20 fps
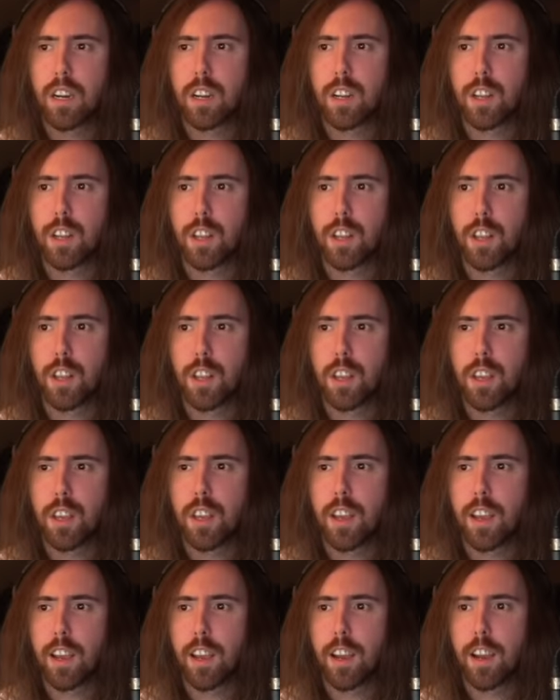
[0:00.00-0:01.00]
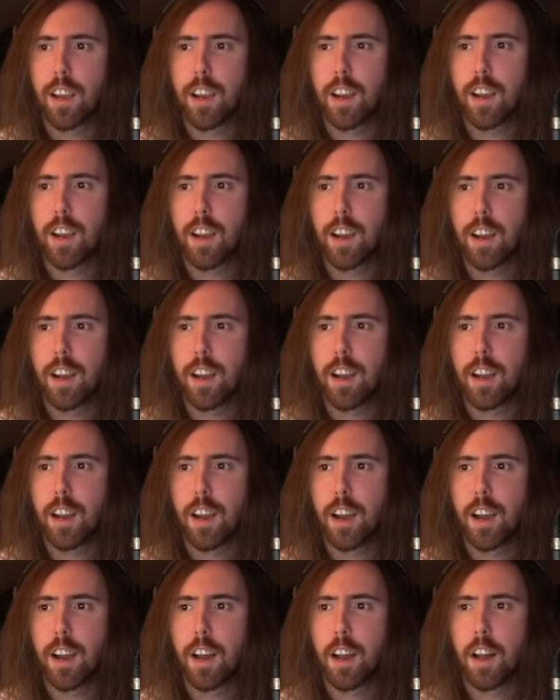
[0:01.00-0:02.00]

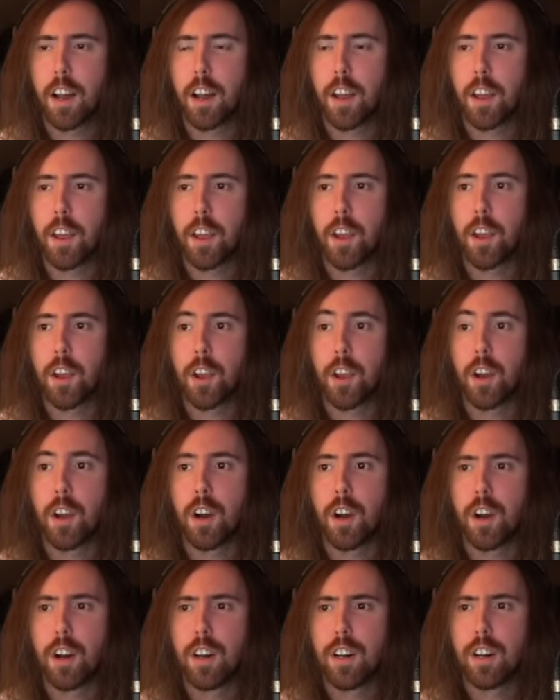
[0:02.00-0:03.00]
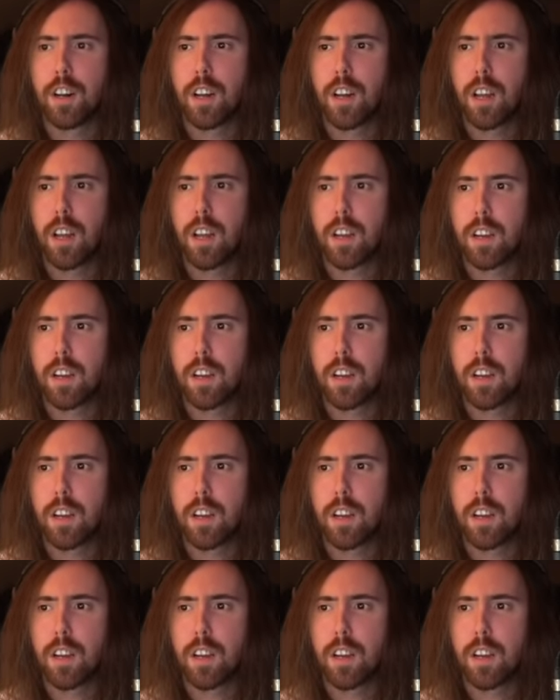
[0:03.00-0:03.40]
No words are spoken by the person on screen.